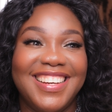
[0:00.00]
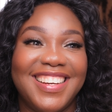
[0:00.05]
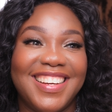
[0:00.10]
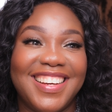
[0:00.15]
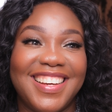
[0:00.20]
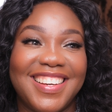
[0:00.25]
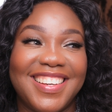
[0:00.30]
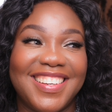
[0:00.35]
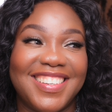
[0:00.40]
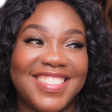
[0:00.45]

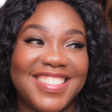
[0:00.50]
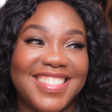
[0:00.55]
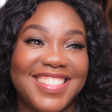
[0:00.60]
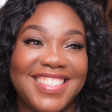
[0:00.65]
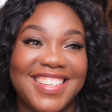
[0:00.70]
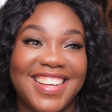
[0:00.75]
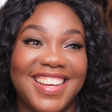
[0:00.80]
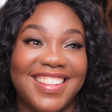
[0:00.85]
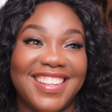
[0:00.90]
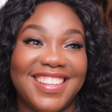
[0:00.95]
I can't
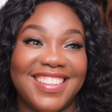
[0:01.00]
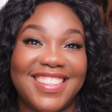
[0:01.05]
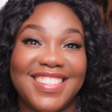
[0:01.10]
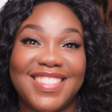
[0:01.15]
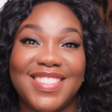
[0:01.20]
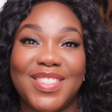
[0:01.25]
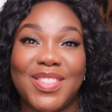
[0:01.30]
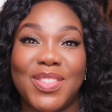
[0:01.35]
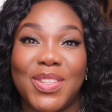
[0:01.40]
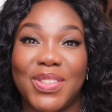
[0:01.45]
say that
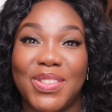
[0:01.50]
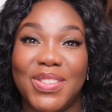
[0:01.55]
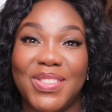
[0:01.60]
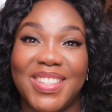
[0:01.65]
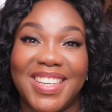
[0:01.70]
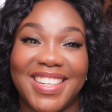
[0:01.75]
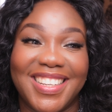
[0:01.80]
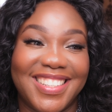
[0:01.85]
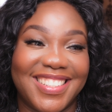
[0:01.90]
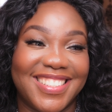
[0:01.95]
this is true.
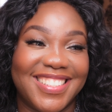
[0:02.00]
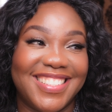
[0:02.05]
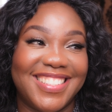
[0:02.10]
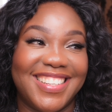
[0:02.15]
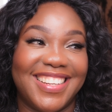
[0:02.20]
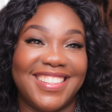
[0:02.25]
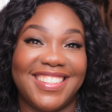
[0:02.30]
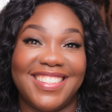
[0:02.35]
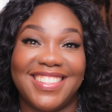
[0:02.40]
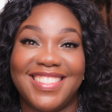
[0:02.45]
I can't
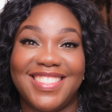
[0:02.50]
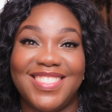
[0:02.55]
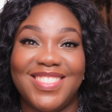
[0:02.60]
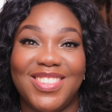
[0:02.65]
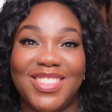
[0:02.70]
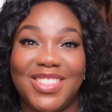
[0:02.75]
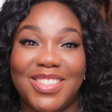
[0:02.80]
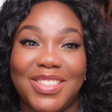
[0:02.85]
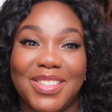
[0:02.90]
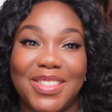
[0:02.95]
say that it's
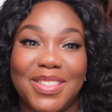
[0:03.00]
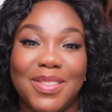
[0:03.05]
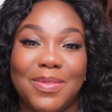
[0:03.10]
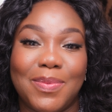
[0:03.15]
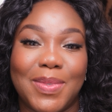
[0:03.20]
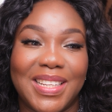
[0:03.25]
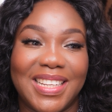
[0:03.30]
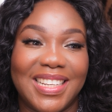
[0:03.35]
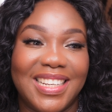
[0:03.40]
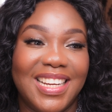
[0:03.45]
not true,
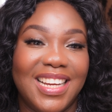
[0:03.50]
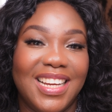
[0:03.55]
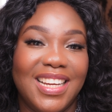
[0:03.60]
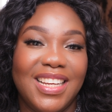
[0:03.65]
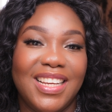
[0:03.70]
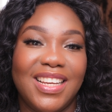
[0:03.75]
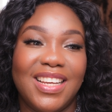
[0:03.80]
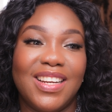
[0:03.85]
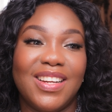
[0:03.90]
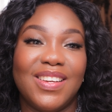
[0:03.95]
but
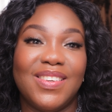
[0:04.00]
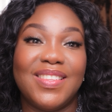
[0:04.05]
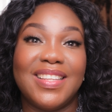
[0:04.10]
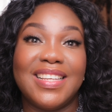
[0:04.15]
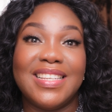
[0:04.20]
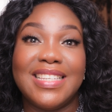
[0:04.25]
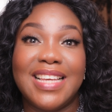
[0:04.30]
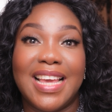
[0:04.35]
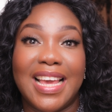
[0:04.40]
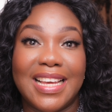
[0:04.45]
you know,
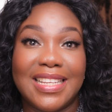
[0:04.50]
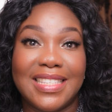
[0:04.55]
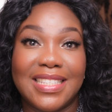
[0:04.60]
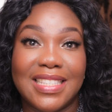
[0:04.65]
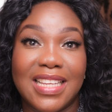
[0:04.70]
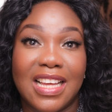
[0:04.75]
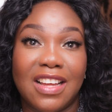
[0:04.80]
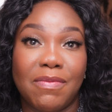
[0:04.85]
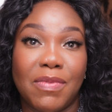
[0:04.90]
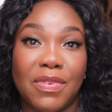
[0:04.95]
these
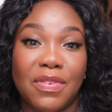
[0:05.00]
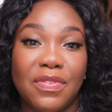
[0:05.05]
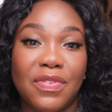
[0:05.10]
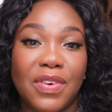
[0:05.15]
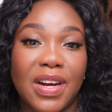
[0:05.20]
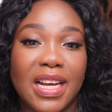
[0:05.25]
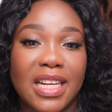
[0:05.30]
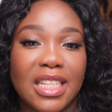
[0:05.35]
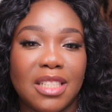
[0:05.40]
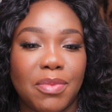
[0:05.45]
cases have been
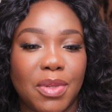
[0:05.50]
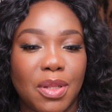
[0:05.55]
filed.